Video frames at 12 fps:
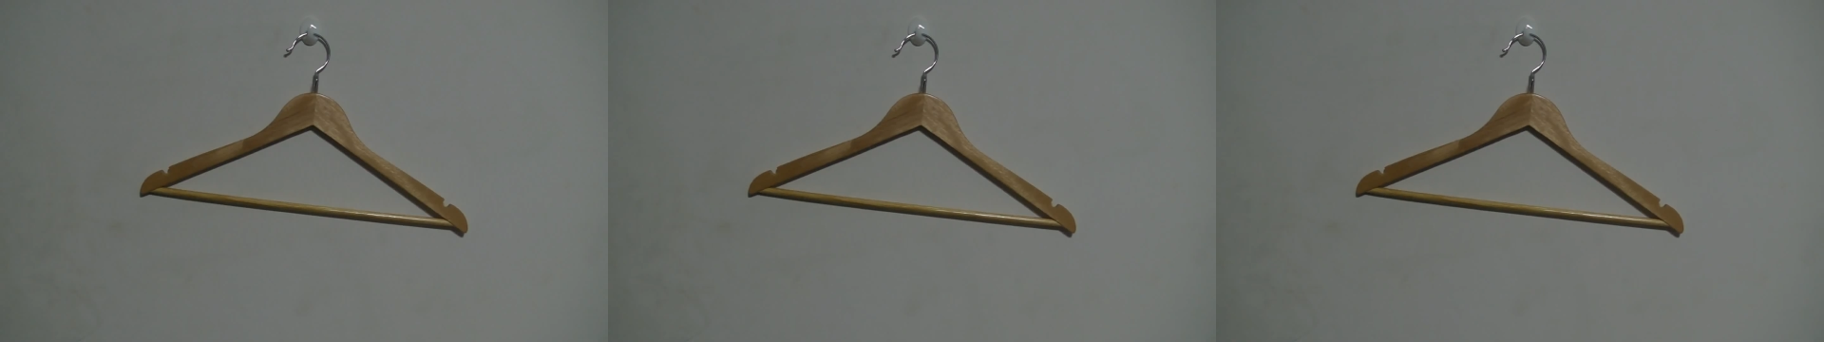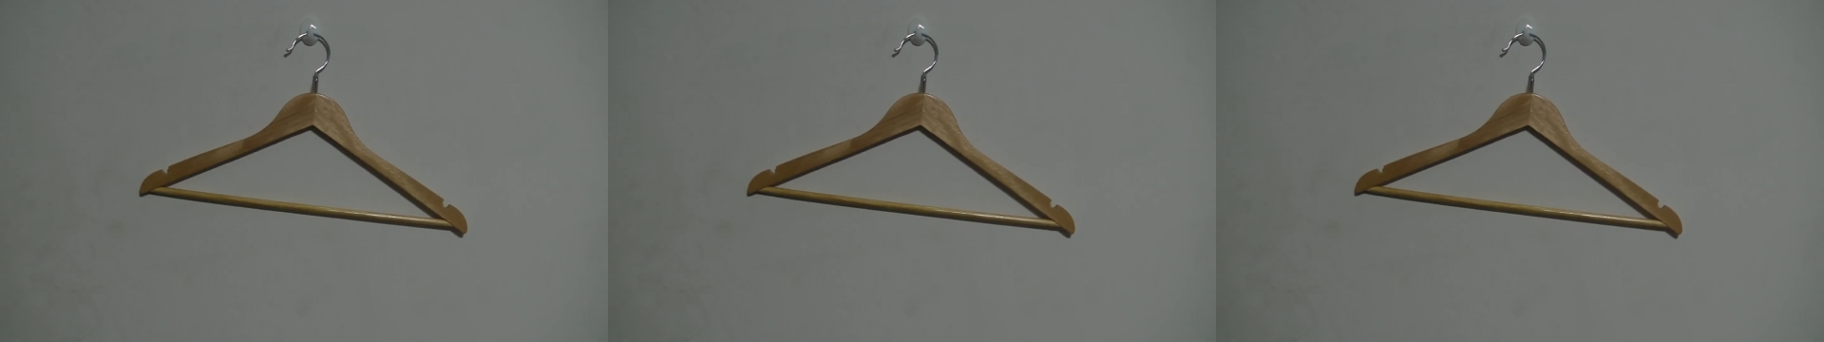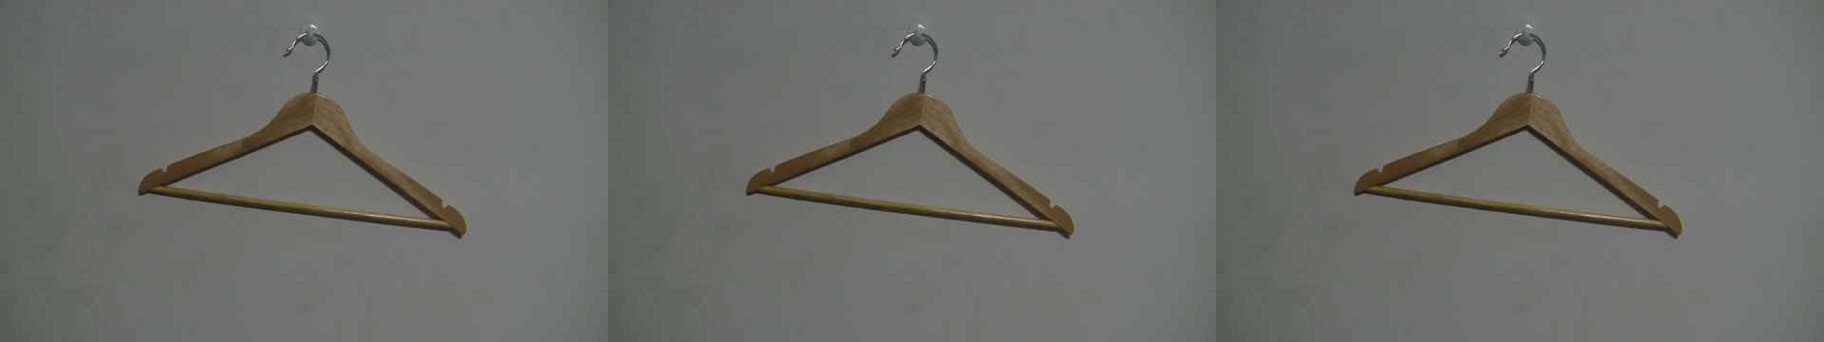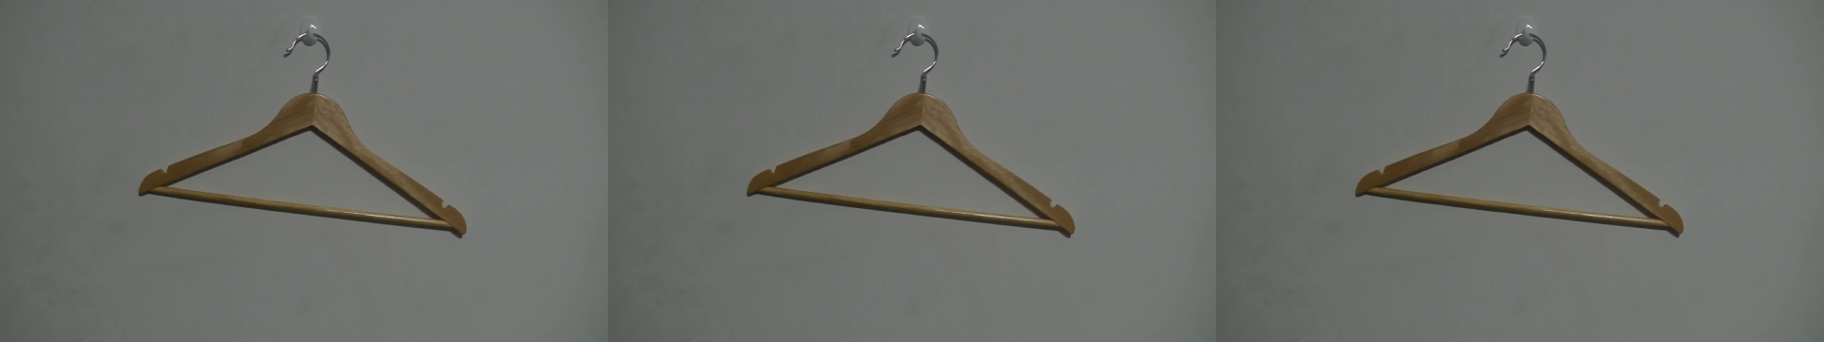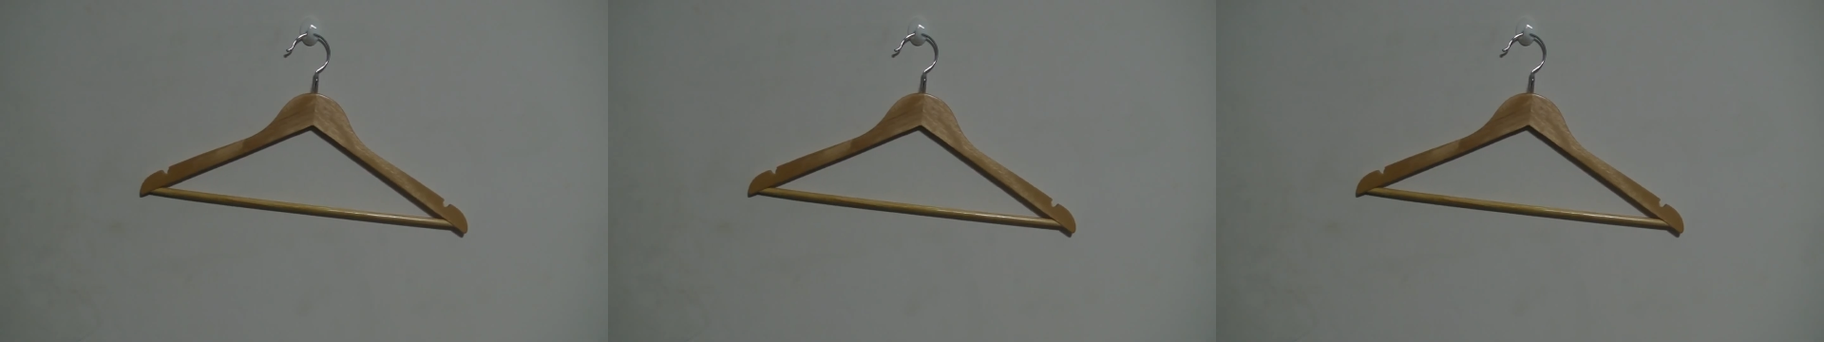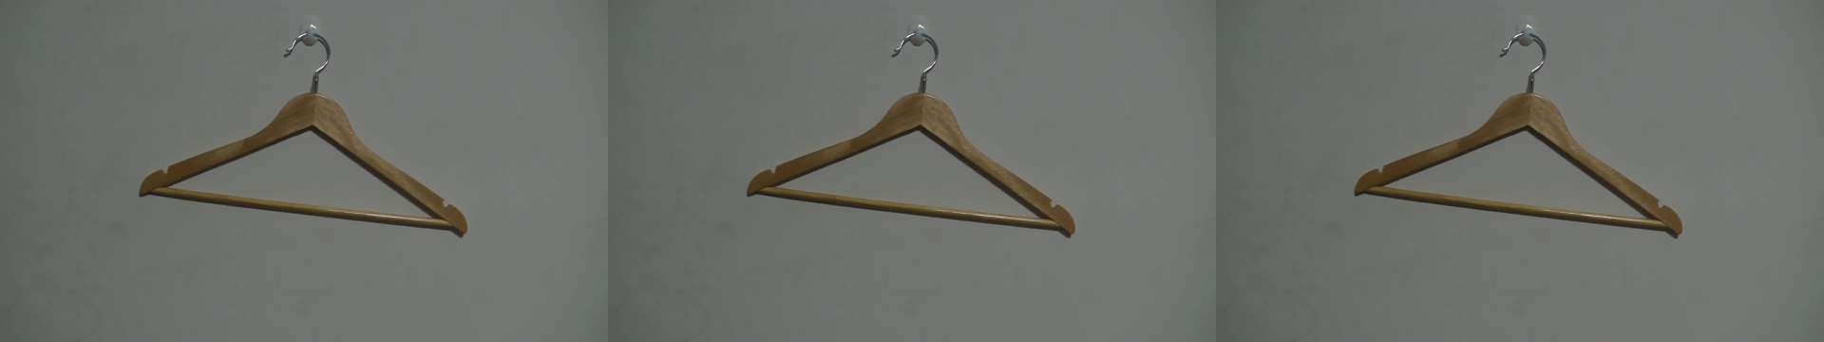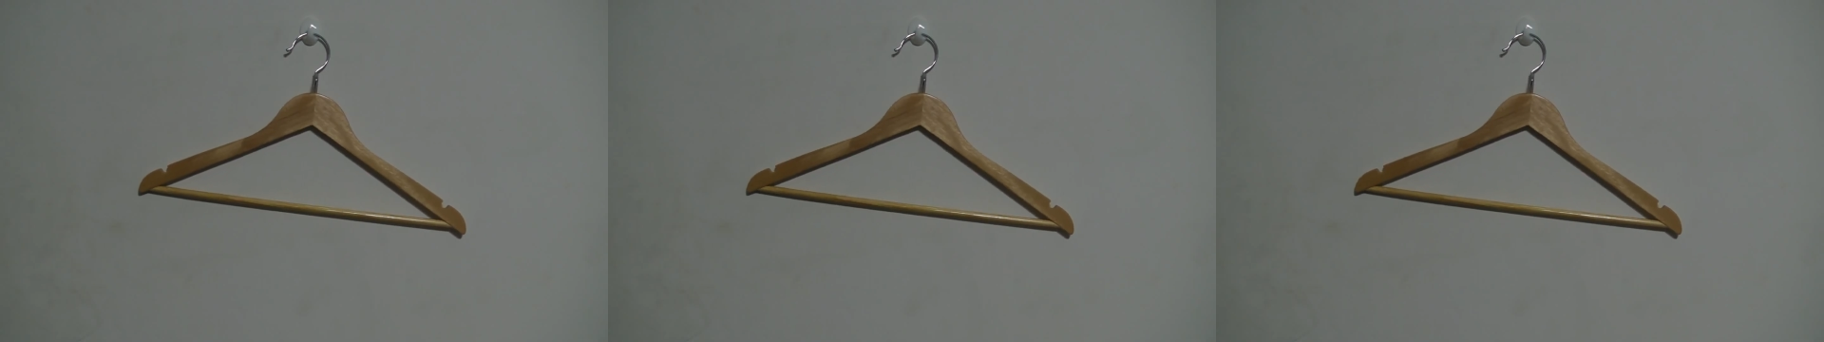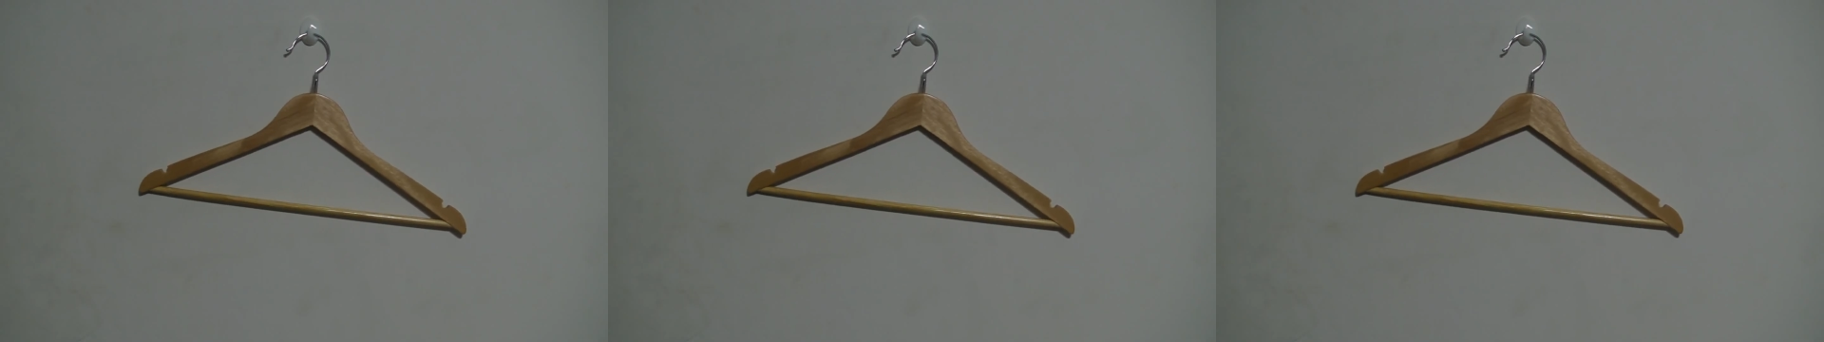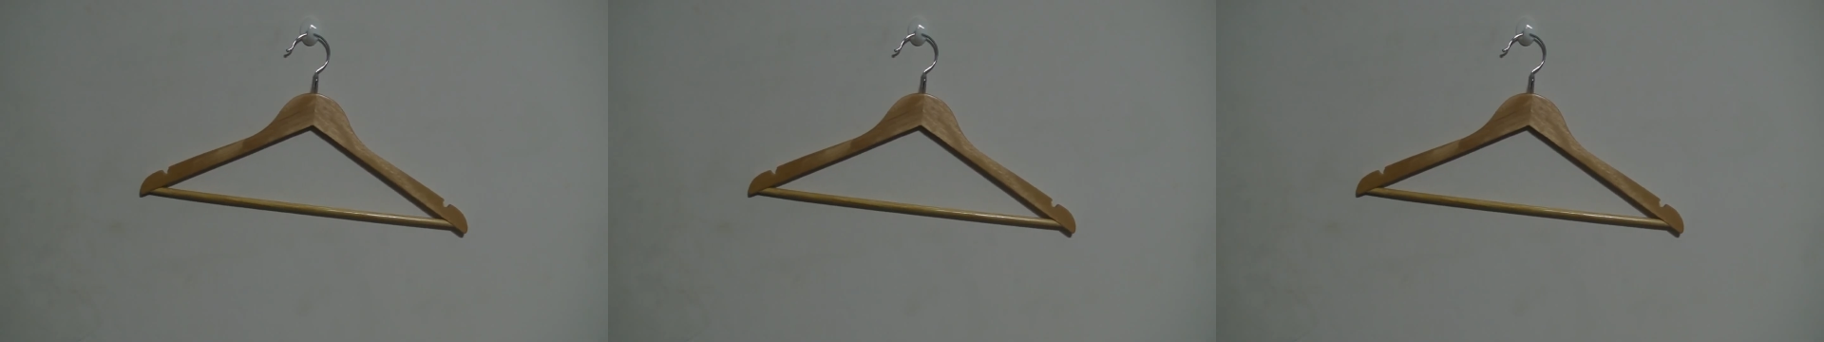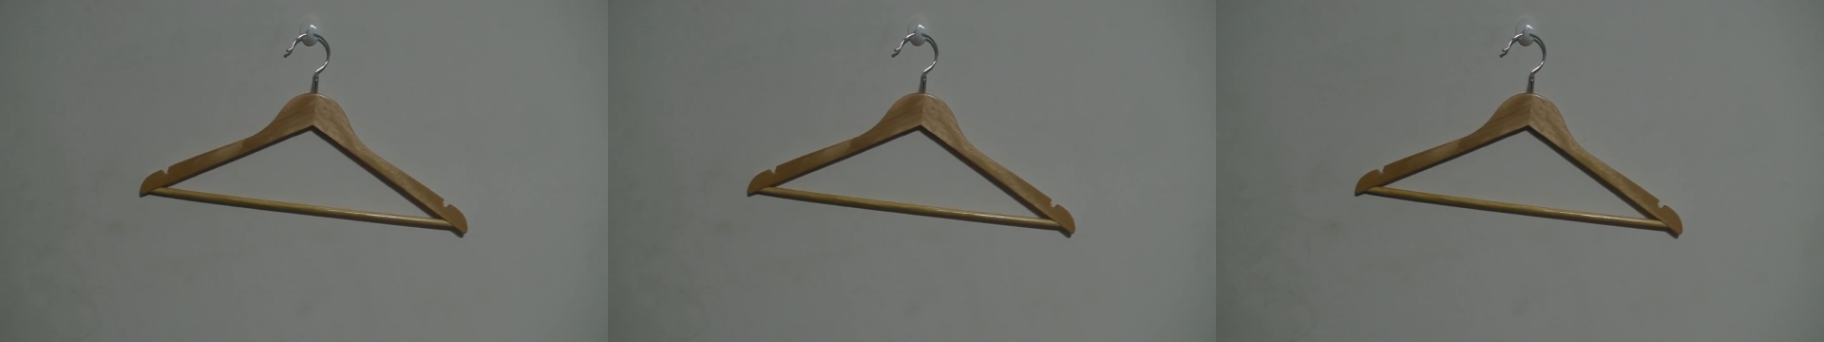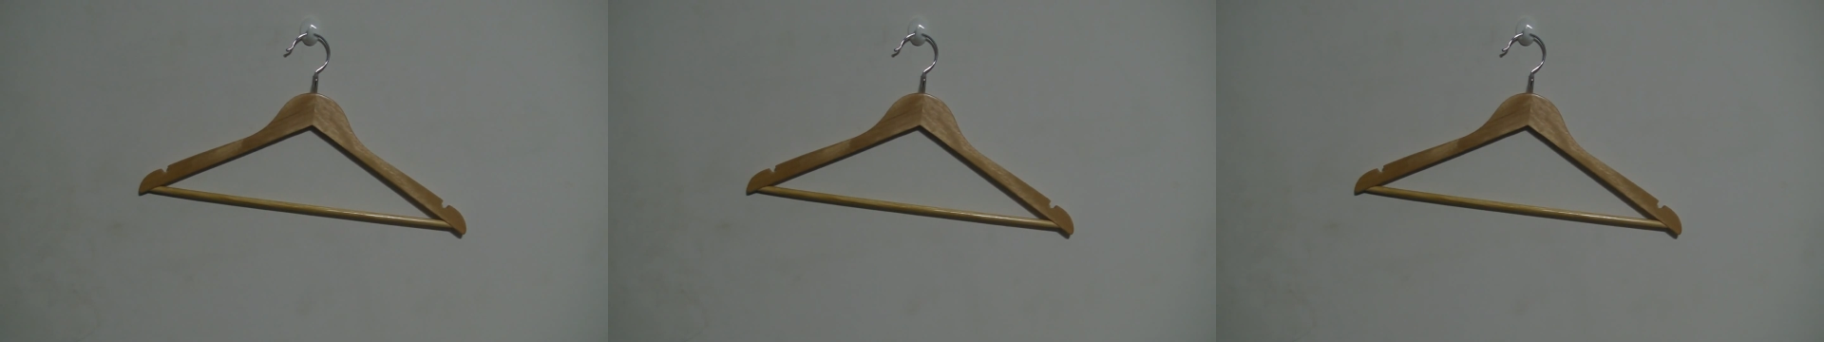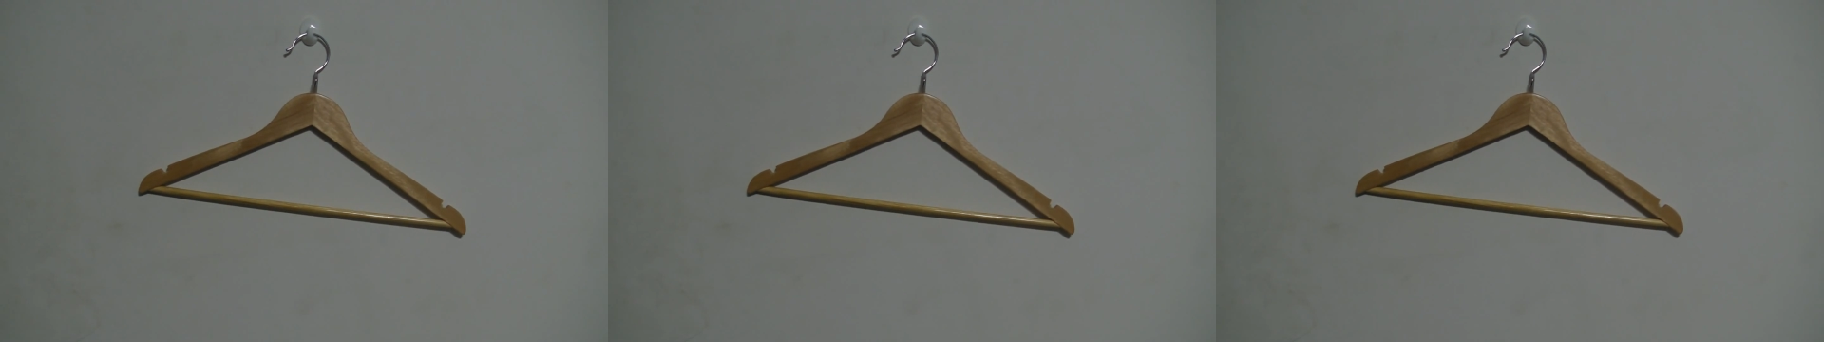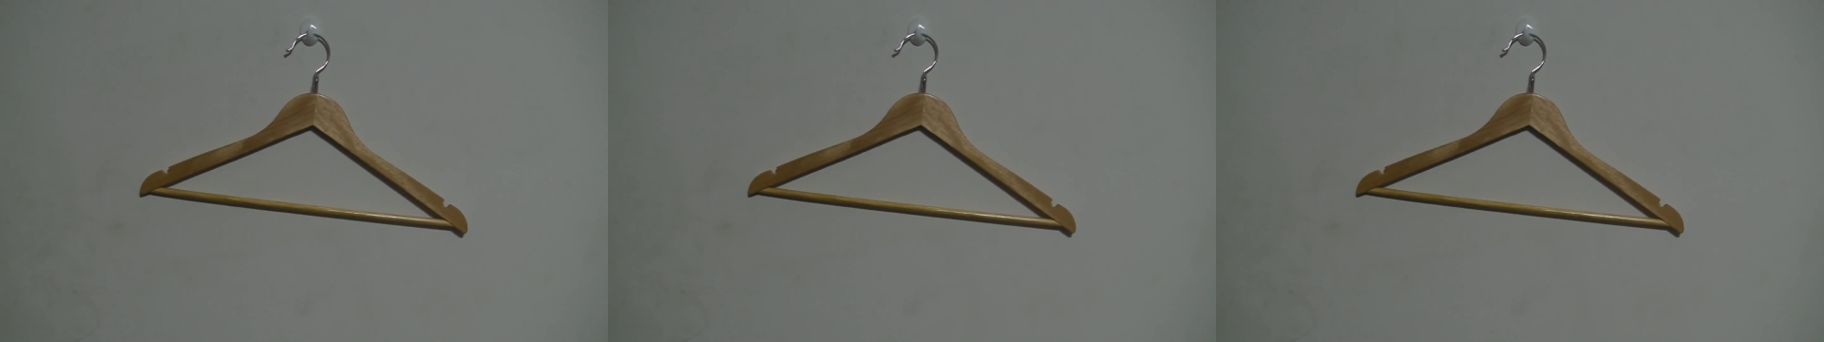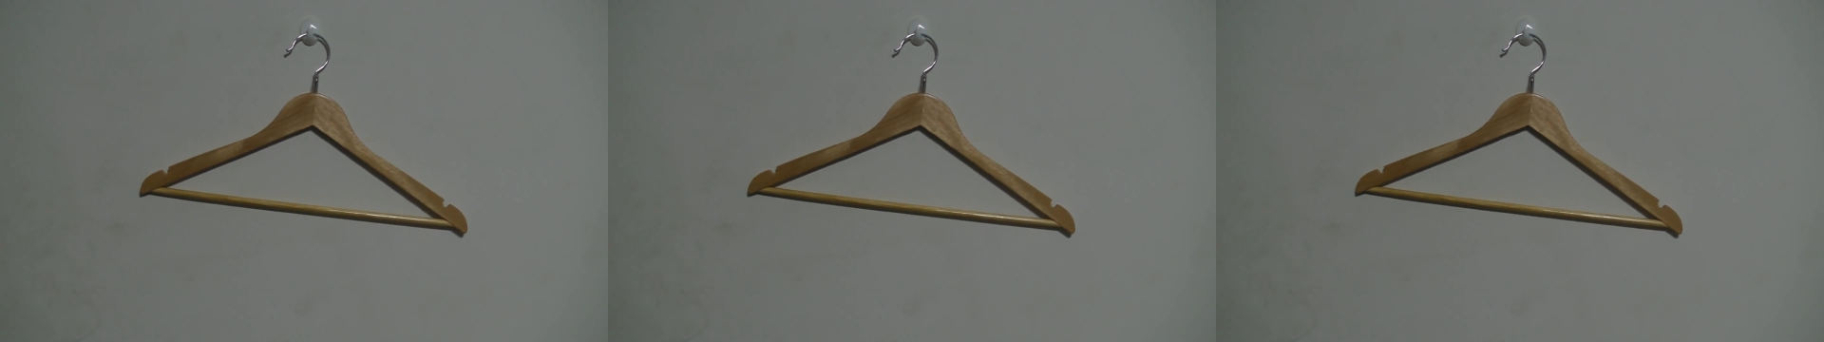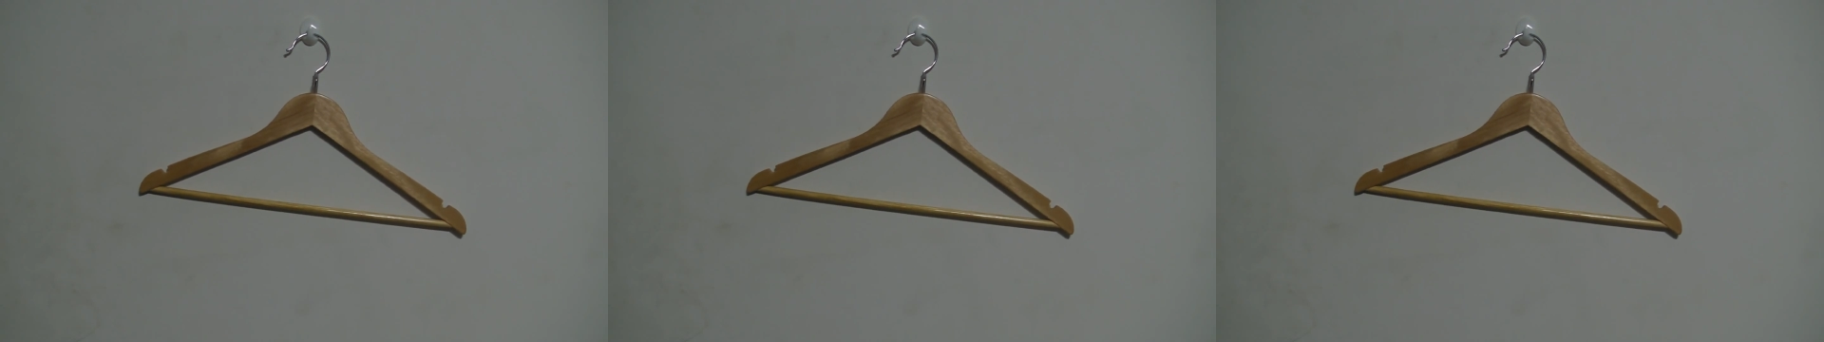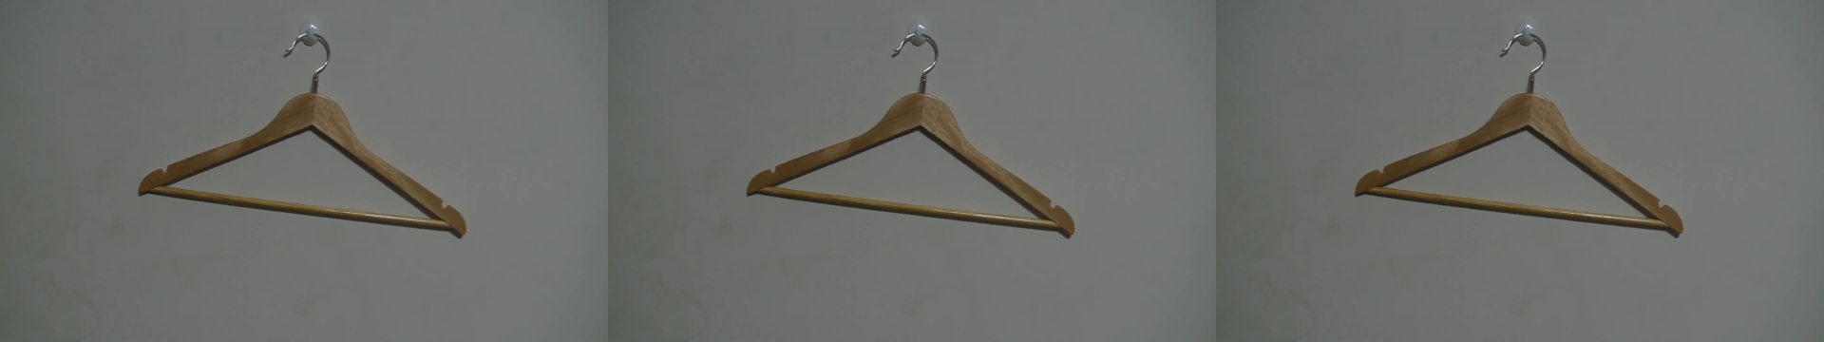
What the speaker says: Nobody's mouth can be seen.